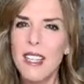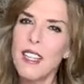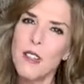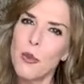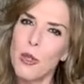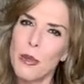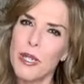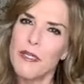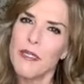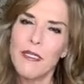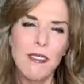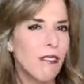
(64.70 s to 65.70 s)
and
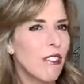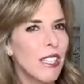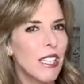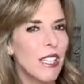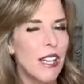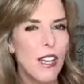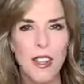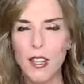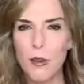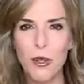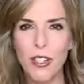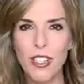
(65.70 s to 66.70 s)
women funny how
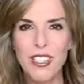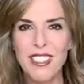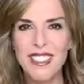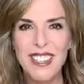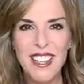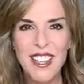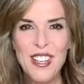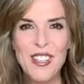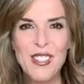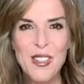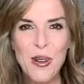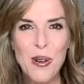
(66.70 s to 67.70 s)
that works
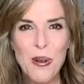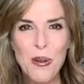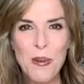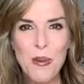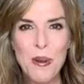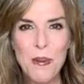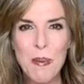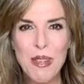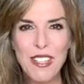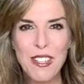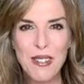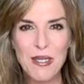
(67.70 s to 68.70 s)
so
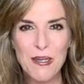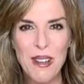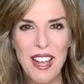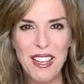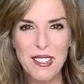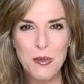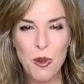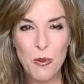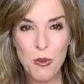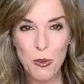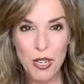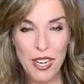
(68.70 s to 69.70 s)
but you know as
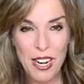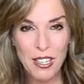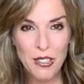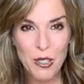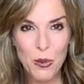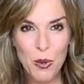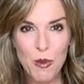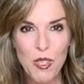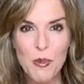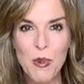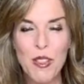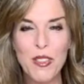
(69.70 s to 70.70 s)
women we're in national
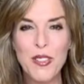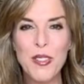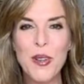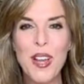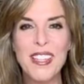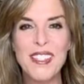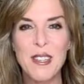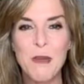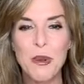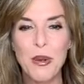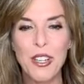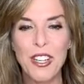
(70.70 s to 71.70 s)
women's month so i said
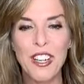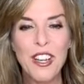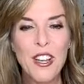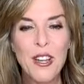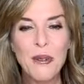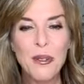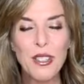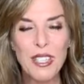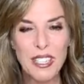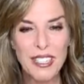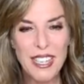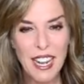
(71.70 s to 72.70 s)
we were gonna
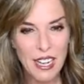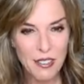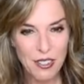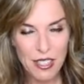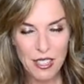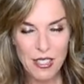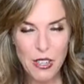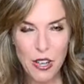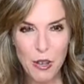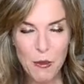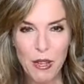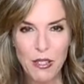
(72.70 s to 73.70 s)
really dive in and
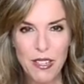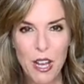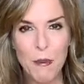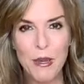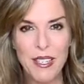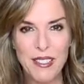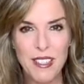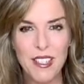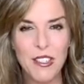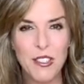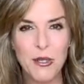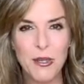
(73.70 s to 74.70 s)
talk about topics and
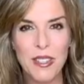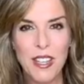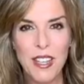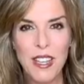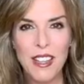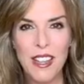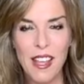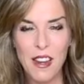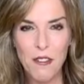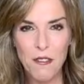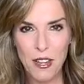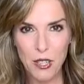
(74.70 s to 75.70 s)
issues that
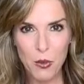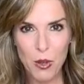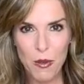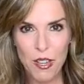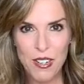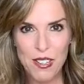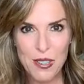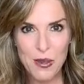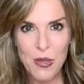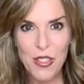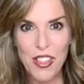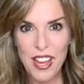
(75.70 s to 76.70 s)
affect women
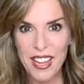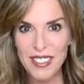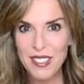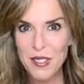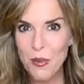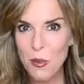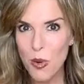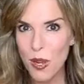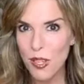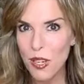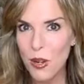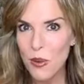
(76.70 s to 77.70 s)
so that's
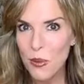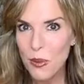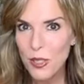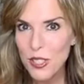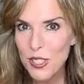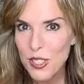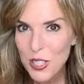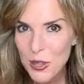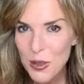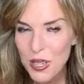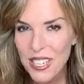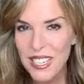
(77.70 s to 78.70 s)
what we're
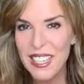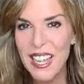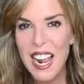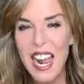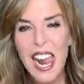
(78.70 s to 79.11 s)
doing